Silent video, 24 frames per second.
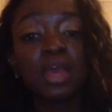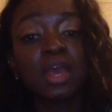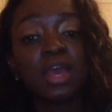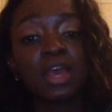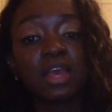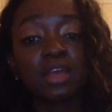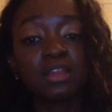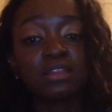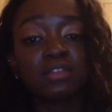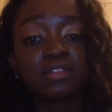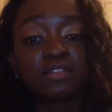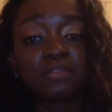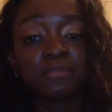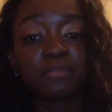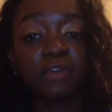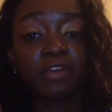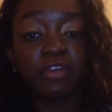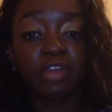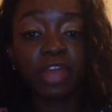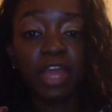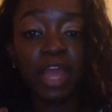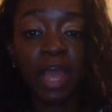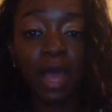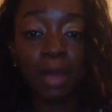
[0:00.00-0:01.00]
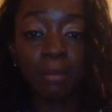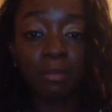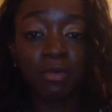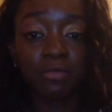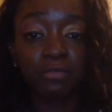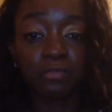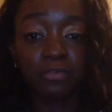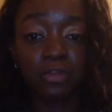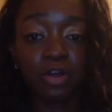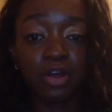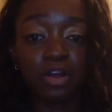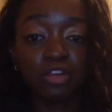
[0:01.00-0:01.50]
it's very
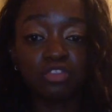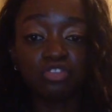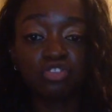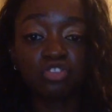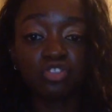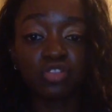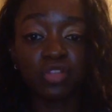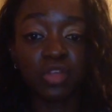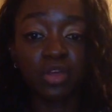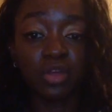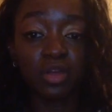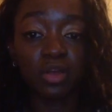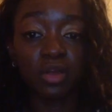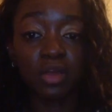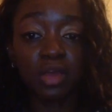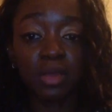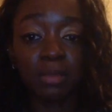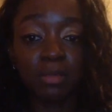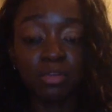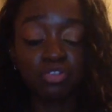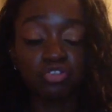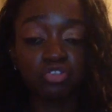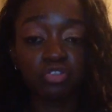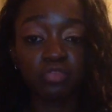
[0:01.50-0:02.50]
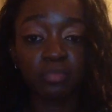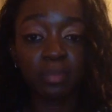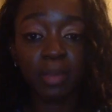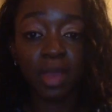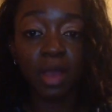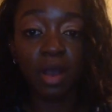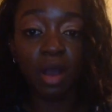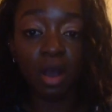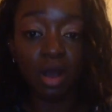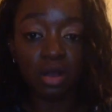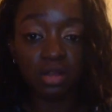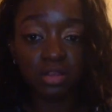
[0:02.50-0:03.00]
camouflaged, the image of
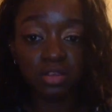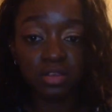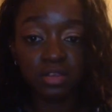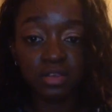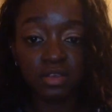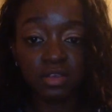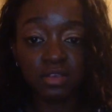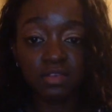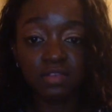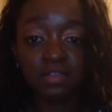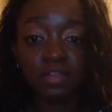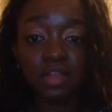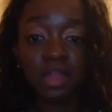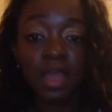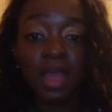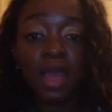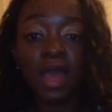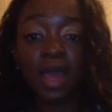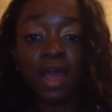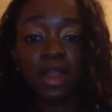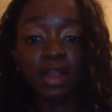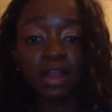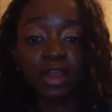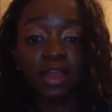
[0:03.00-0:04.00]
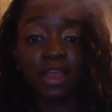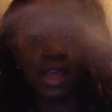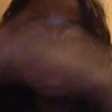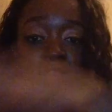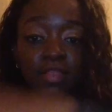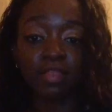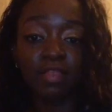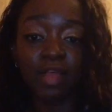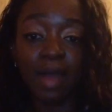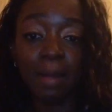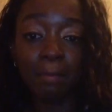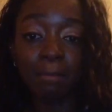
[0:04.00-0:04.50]
my artist, and
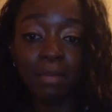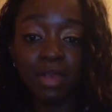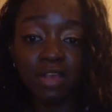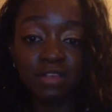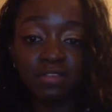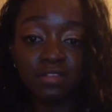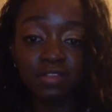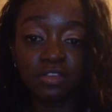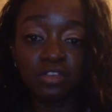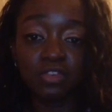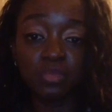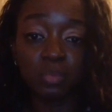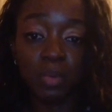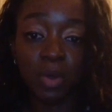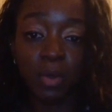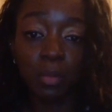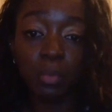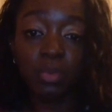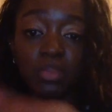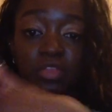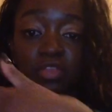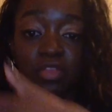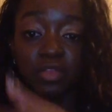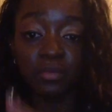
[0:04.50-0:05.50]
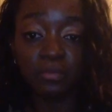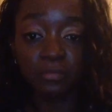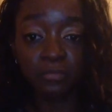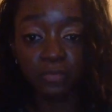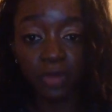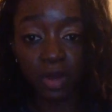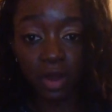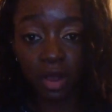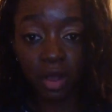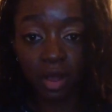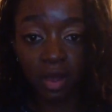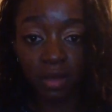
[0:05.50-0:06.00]
again that mixes well with the
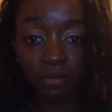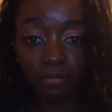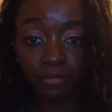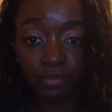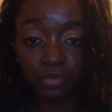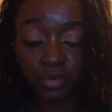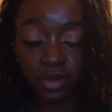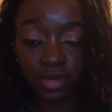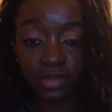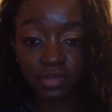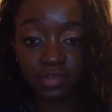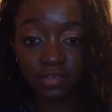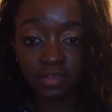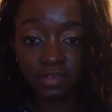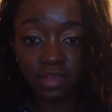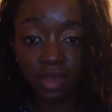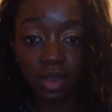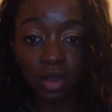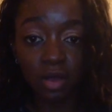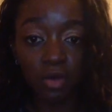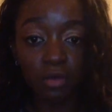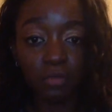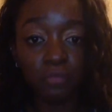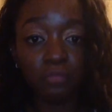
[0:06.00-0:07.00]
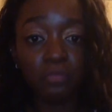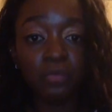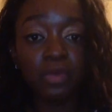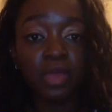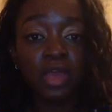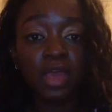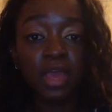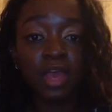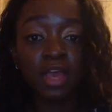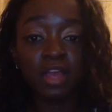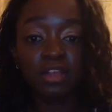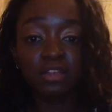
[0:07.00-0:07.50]
front cover itself.
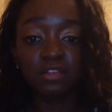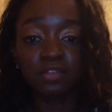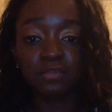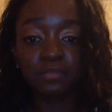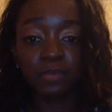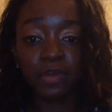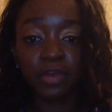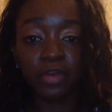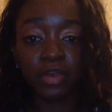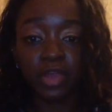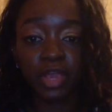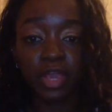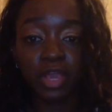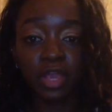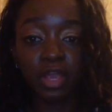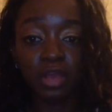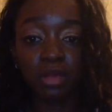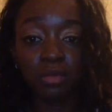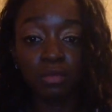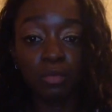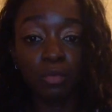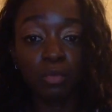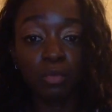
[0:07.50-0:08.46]
It's very